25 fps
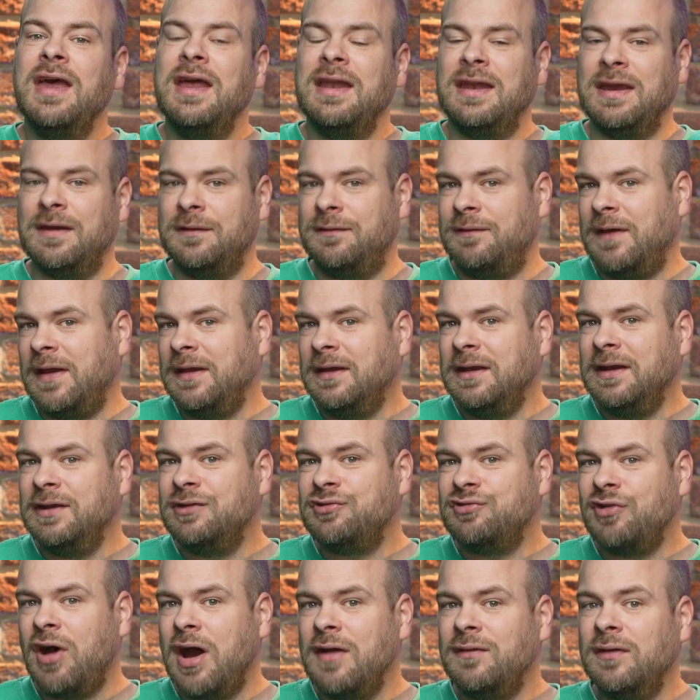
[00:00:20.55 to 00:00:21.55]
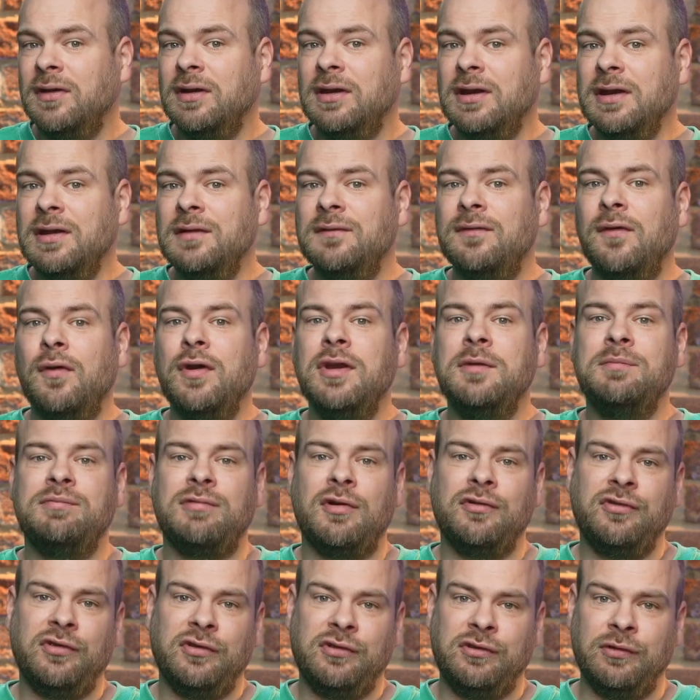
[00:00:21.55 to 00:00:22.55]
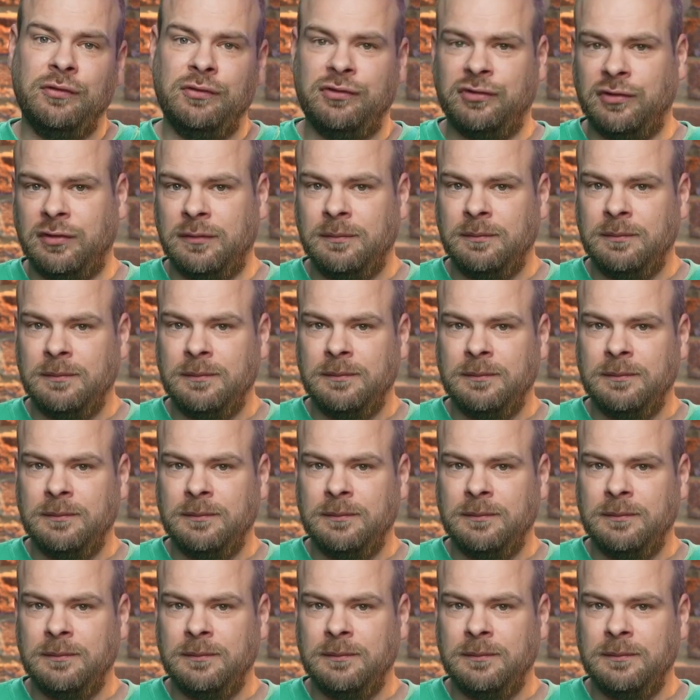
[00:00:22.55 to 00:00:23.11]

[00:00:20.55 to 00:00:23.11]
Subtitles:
the offending driver can avoid prosecution.